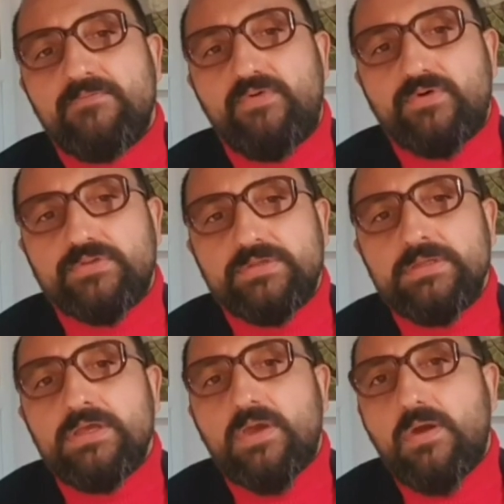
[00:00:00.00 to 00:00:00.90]
for the
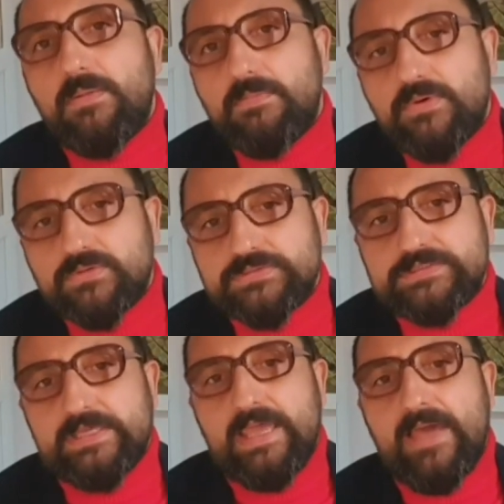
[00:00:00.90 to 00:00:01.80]

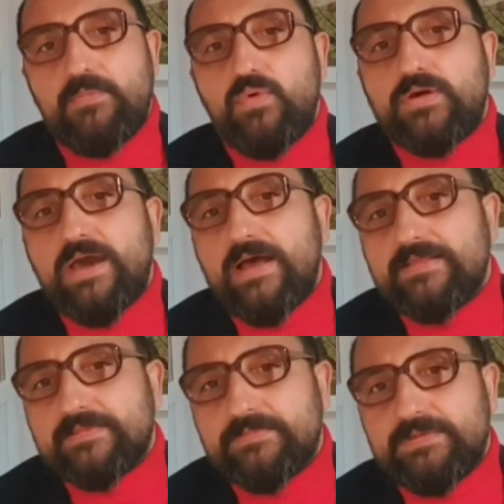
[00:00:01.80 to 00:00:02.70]
commodity among
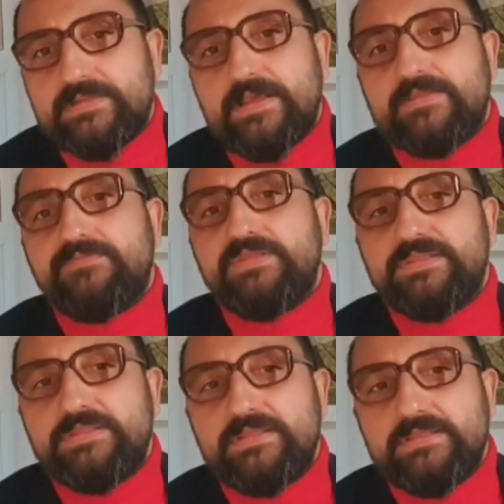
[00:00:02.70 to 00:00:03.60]
consumers and with
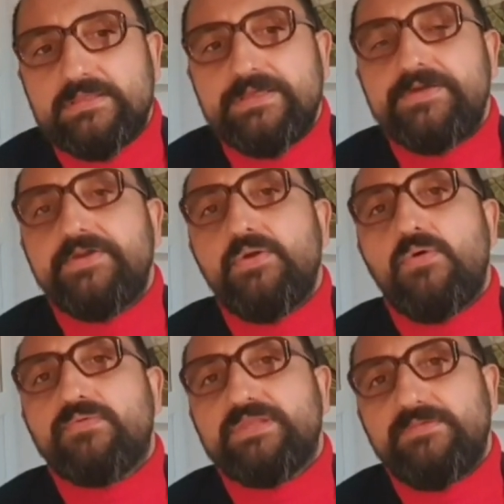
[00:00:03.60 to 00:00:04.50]
the degree
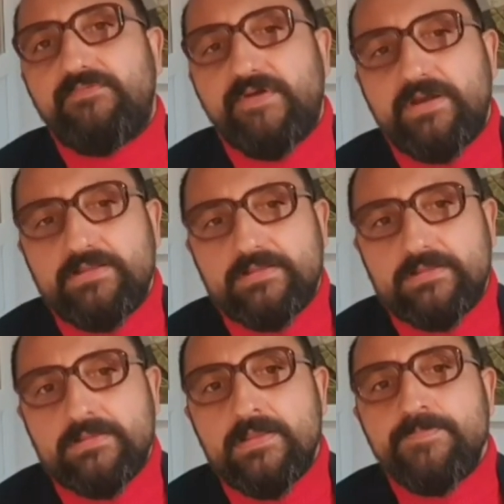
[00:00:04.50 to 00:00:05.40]
of
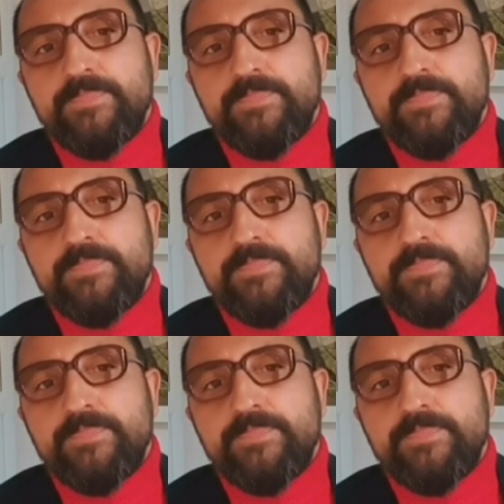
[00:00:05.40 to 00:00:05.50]
differences